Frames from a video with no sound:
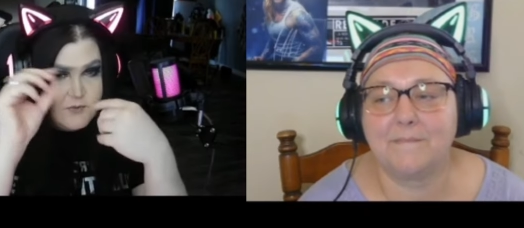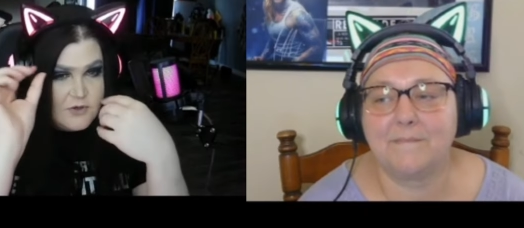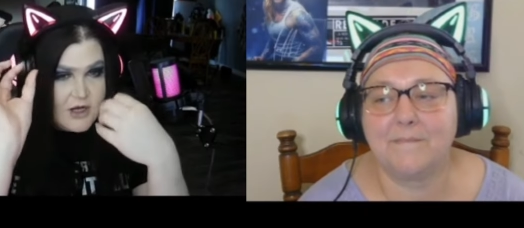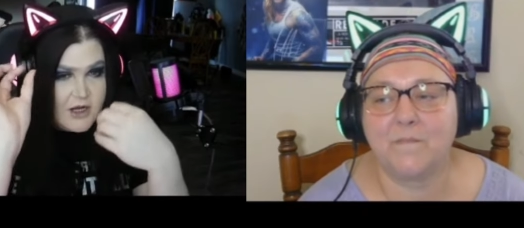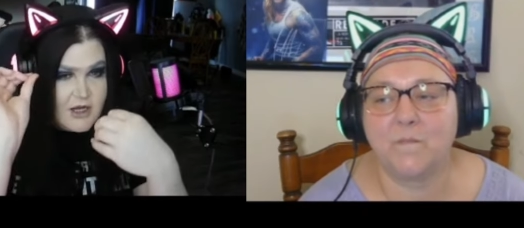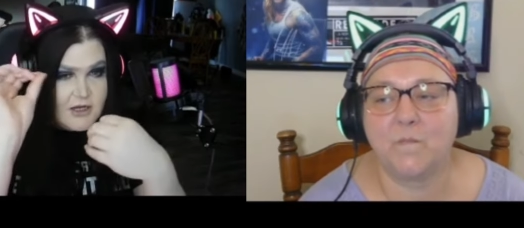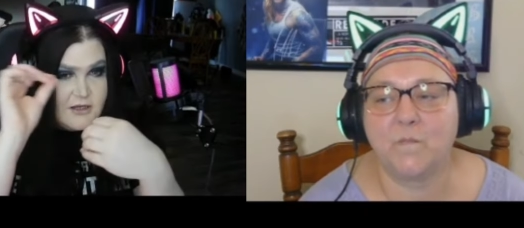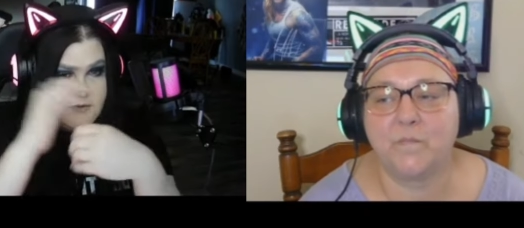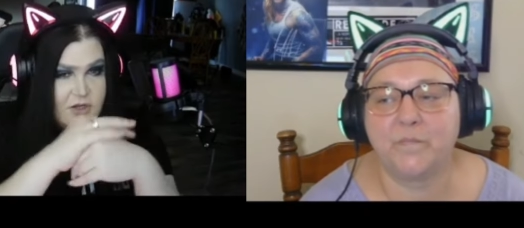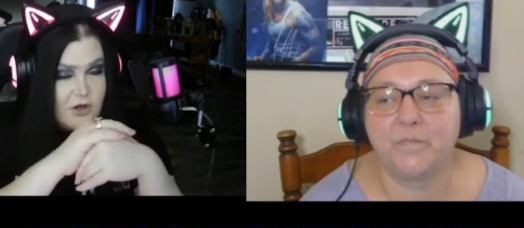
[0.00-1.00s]
Speaker 1: uh,
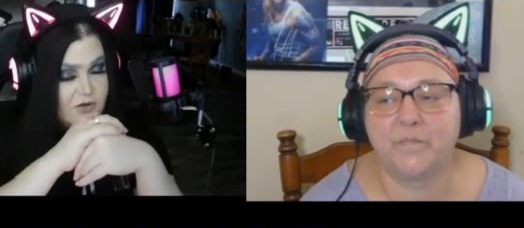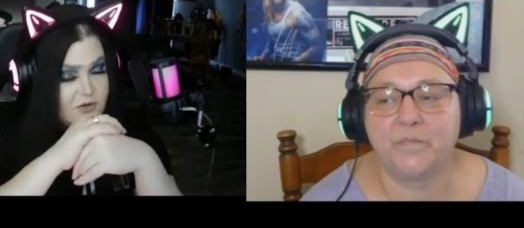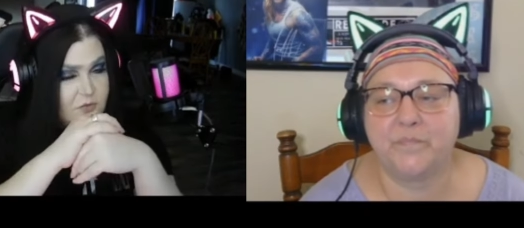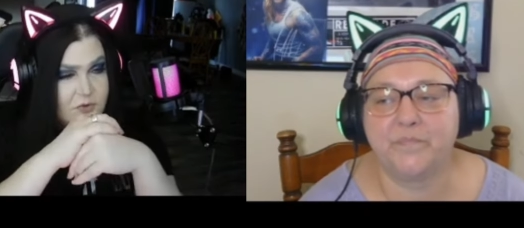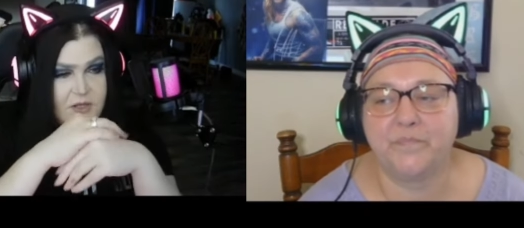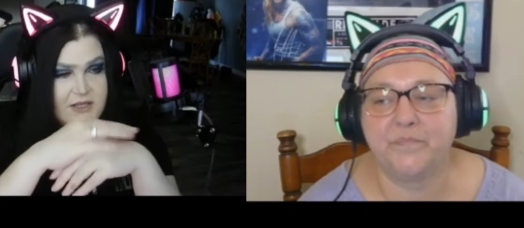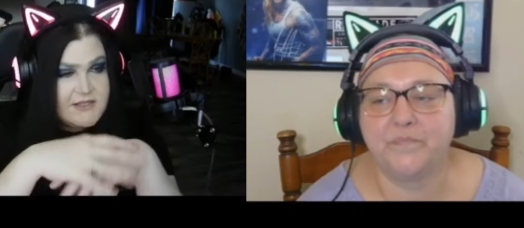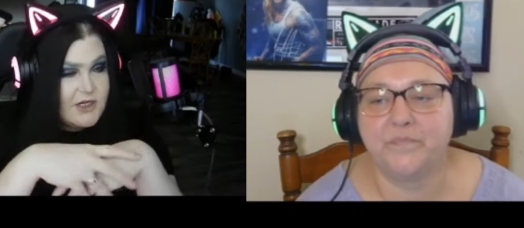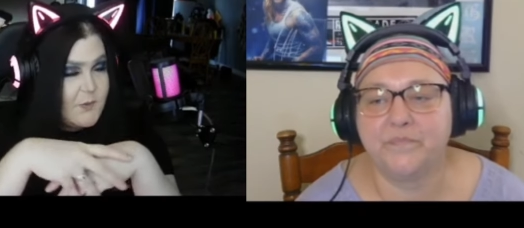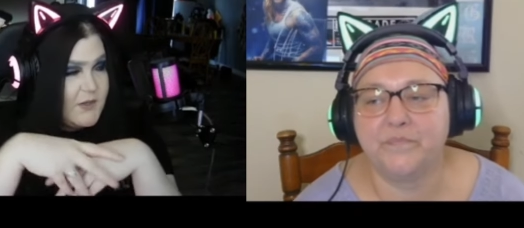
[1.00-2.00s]
y'all, it's
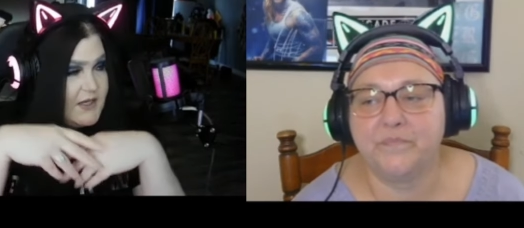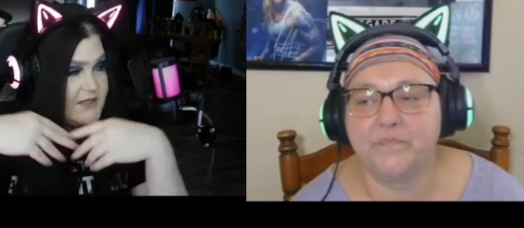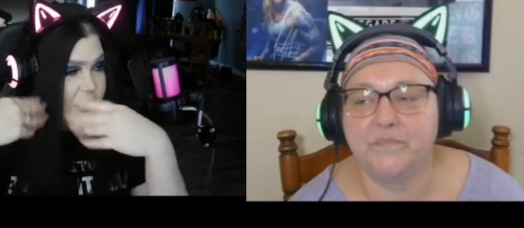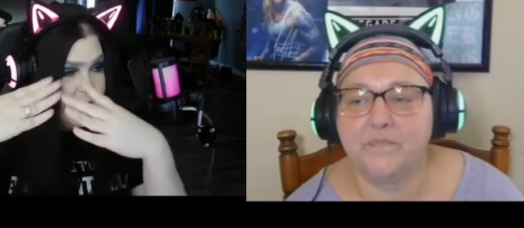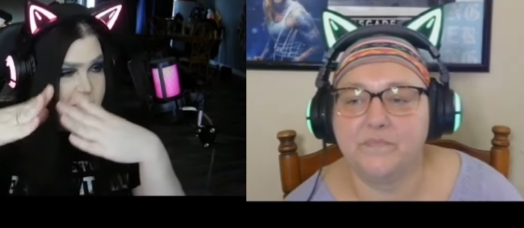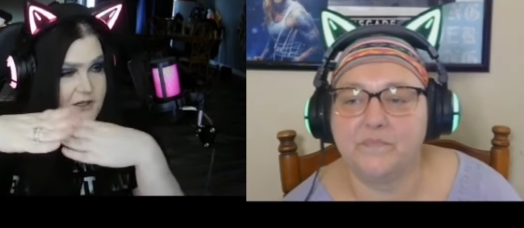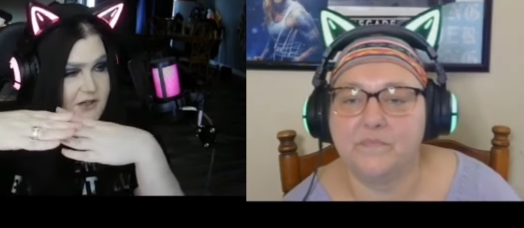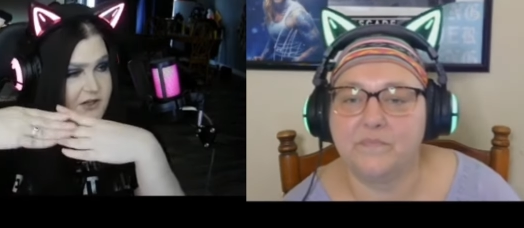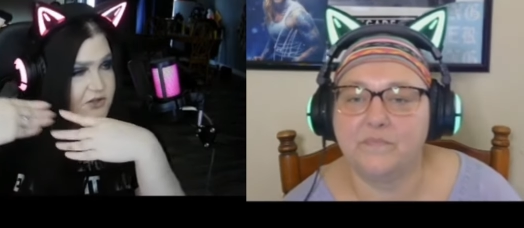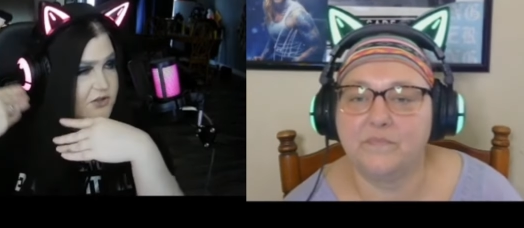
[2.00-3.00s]
going to be a Tom
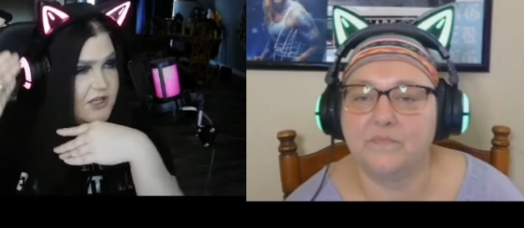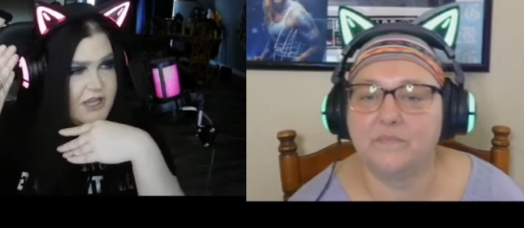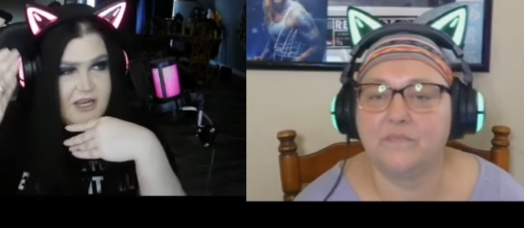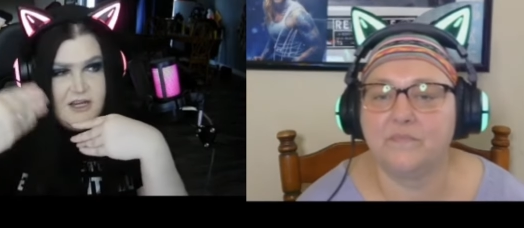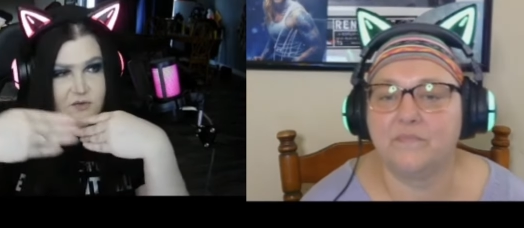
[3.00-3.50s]
MacDonald, a